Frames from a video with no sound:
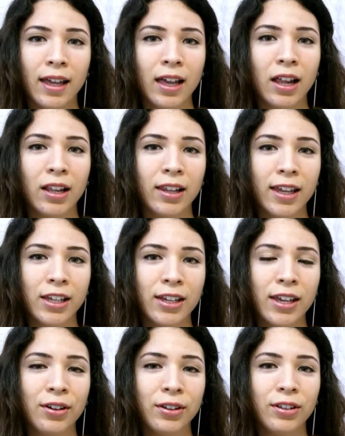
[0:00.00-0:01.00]

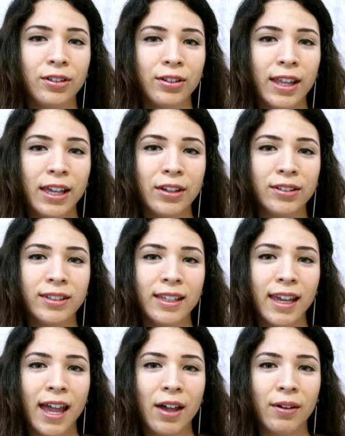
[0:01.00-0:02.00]
it'll let you
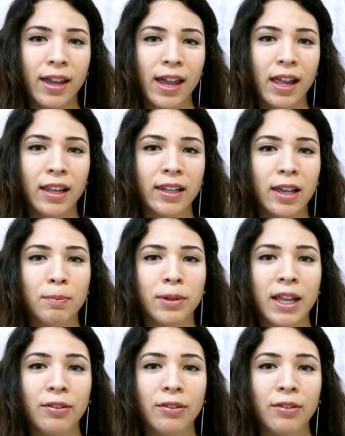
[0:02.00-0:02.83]
see how I held up.